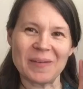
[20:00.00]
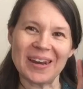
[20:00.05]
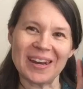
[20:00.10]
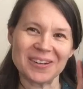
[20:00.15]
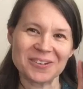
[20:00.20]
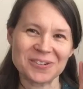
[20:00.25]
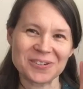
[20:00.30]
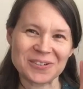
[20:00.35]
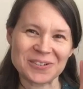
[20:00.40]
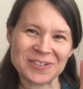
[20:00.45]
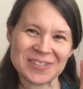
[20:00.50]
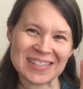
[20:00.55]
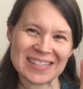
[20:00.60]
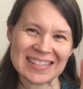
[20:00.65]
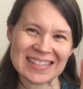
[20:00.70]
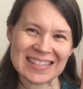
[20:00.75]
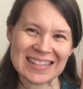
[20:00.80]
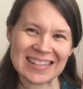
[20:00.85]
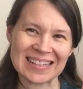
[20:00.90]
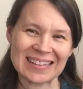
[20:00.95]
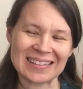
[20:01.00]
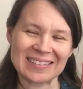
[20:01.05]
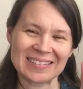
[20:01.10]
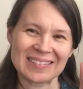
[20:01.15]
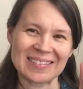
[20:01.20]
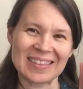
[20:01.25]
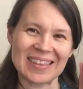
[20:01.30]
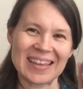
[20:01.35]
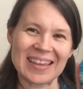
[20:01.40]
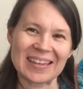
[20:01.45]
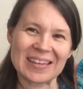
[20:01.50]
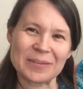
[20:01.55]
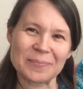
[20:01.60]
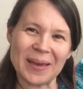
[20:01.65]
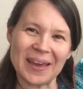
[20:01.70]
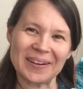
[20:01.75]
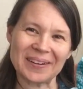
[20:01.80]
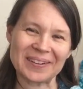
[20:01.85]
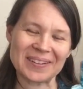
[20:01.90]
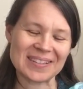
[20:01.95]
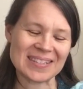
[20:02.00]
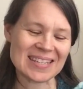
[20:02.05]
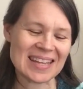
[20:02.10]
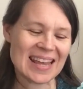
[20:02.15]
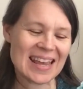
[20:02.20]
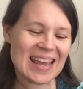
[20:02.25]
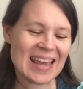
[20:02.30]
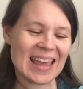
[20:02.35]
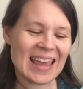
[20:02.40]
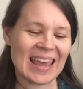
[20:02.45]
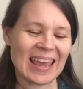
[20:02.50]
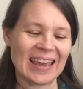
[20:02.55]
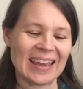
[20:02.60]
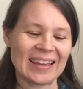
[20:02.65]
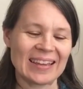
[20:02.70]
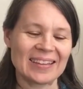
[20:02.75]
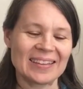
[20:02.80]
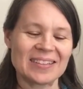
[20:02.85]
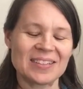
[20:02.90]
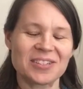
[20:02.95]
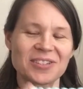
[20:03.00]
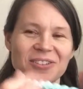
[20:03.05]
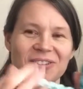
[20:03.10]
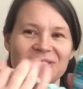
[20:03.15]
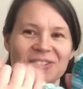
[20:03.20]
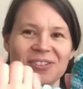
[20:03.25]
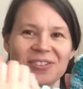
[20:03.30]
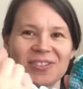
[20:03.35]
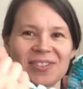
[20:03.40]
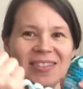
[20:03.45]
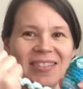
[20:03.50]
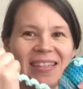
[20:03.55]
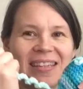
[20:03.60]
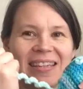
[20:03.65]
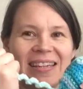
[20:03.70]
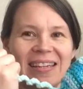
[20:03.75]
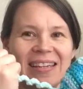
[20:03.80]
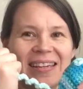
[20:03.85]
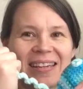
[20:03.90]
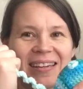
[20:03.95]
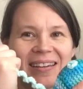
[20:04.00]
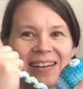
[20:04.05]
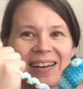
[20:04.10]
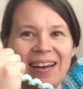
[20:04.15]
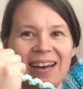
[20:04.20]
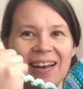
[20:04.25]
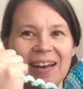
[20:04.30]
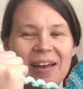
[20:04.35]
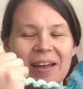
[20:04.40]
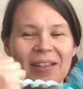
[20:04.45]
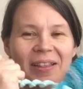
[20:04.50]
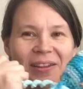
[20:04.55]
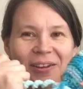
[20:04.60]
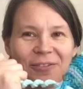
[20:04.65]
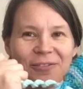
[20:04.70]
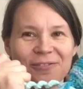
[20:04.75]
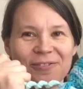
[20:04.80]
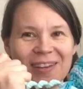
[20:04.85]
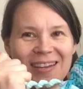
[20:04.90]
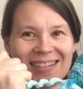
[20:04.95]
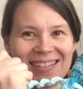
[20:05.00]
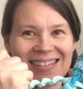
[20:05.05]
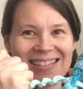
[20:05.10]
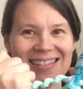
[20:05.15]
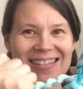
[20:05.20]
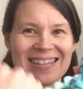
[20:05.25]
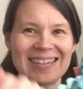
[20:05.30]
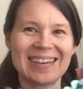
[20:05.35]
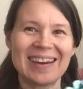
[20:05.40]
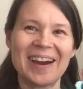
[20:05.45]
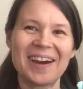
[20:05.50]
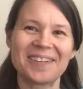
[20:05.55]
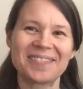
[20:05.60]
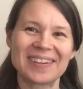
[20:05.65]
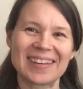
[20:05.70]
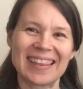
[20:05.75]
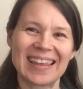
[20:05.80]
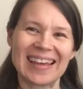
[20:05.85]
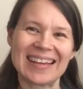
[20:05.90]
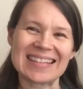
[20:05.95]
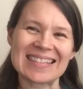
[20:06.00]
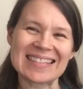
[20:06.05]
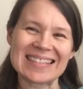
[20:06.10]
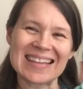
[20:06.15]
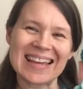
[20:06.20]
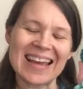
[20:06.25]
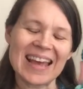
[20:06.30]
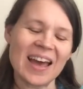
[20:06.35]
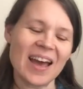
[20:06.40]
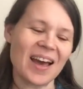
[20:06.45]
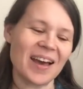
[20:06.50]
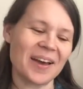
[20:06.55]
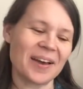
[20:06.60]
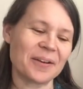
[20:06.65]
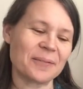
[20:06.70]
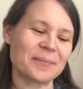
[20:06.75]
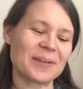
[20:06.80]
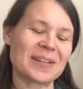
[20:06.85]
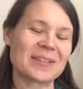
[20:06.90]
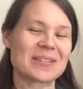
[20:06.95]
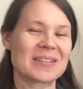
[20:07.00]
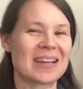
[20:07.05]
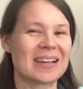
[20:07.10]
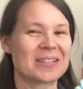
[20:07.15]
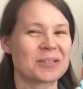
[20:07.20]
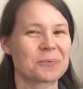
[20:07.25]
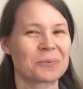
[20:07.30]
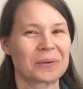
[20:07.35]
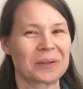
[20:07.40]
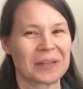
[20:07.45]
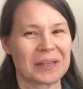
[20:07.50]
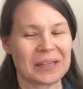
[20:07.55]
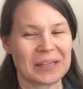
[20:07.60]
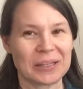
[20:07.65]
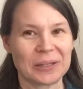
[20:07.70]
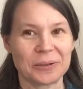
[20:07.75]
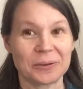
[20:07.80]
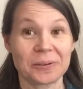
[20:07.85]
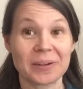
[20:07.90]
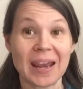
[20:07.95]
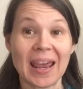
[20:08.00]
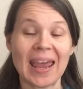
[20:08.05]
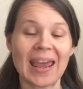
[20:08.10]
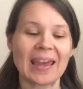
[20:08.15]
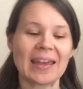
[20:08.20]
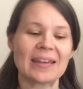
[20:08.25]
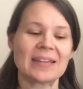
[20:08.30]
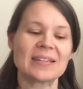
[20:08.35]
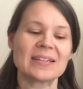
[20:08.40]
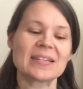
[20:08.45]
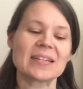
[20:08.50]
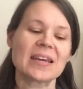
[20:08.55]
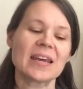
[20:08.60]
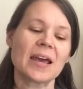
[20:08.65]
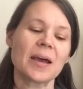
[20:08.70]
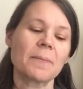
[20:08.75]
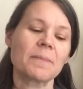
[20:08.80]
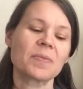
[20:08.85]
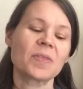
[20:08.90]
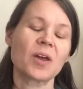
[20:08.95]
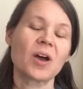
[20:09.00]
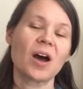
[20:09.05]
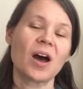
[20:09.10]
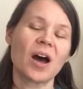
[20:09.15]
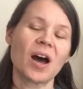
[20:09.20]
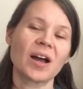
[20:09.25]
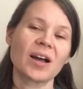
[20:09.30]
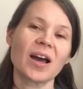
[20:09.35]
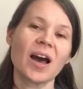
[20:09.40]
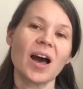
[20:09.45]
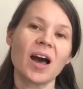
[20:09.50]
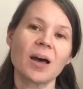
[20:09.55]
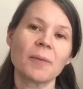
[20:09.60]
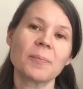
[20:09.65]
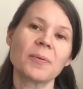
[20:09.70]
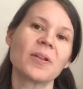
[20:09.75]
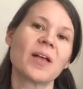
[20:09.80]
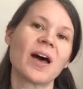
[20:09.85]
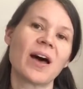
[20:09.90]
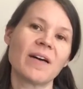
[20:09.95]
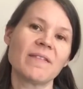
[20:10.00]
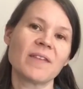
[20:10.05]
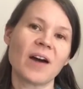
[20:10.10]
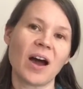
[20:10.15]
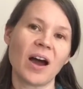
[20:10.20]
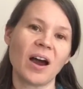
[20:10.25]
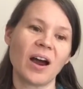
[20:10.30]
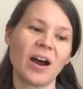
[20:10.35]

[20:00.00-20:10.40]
introduced into the incubators, and you'll see a little fist over this. It's really cute. And a couple of